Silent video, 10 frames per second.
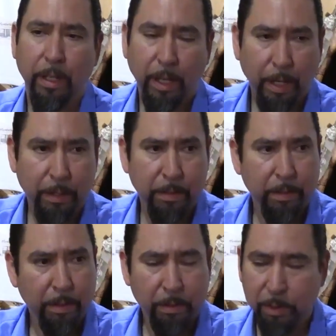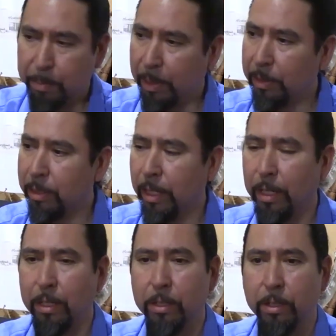And you'll smell the
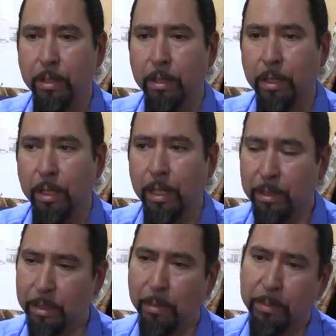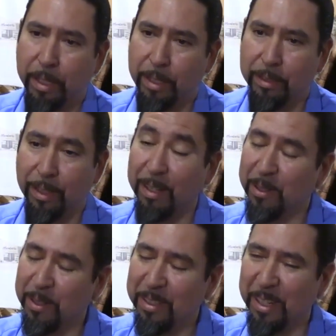sage. And some days, on
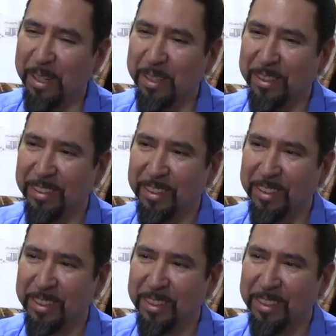good days,